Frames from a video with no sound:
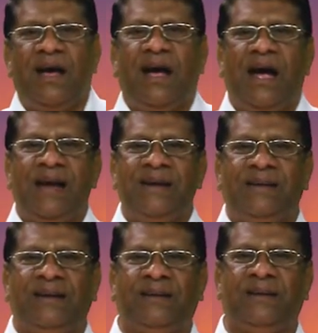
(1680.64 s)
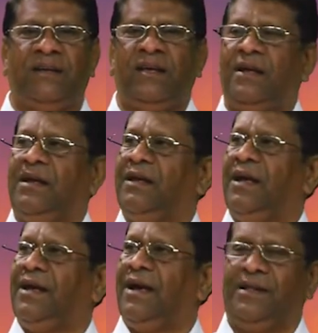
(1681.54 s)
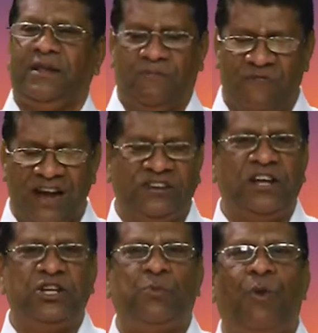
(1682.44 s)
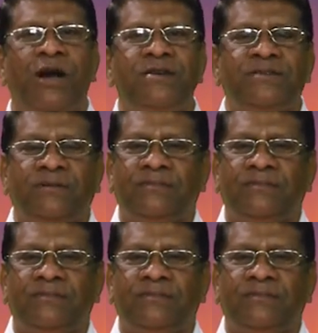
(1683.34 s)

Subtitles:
and on the vantage point,